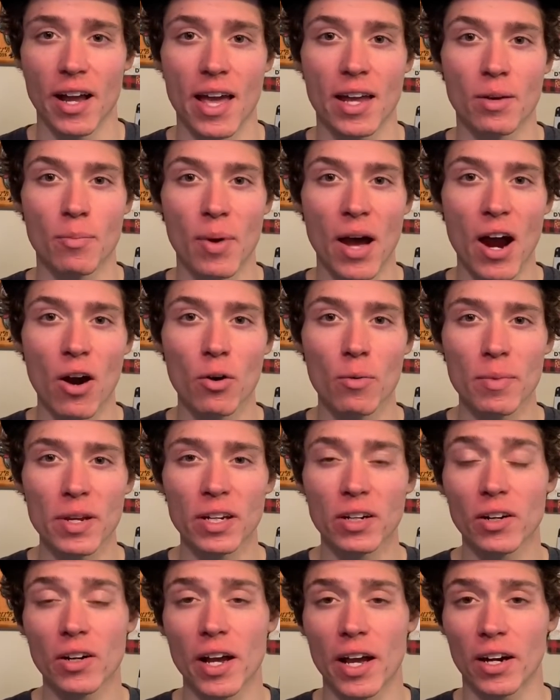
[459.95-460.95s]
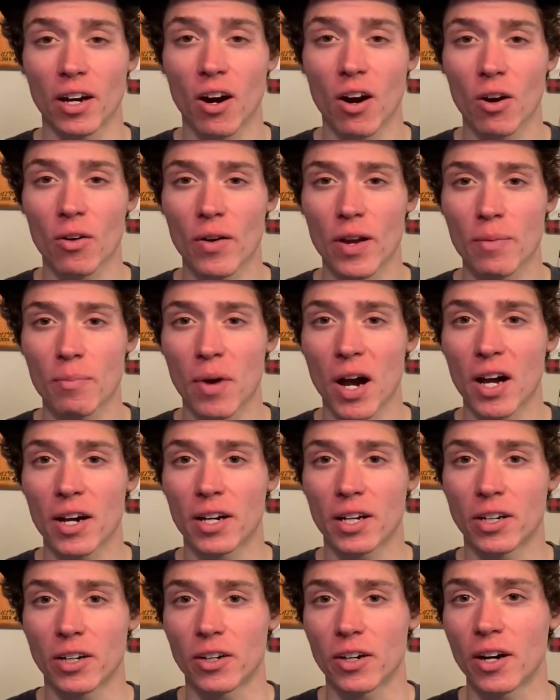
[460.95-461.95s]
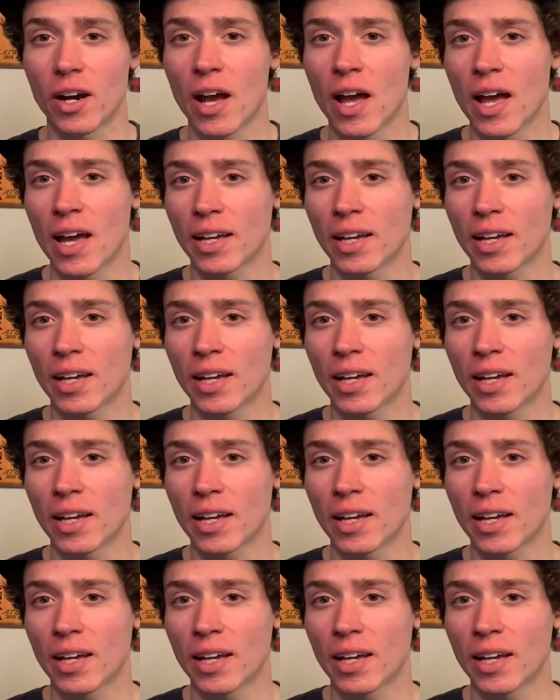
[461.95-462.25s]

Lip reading: and a power meter and a heart rate monitor